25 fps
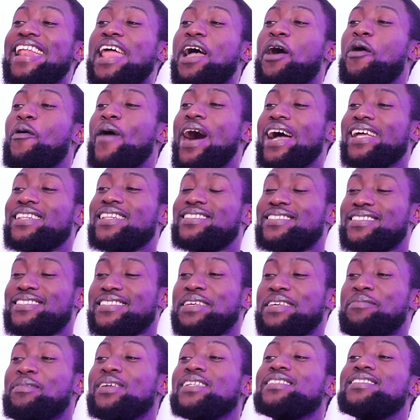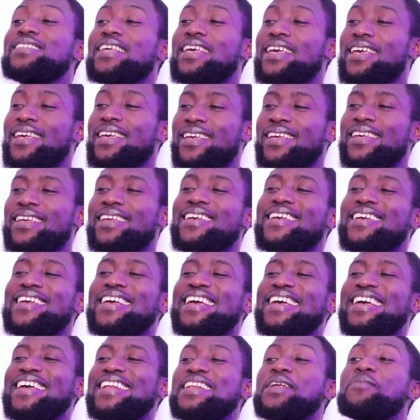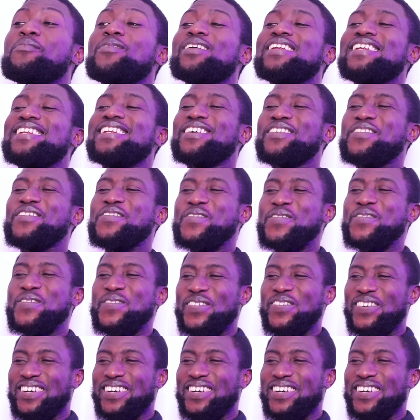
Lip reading: then white, it means say the money they go.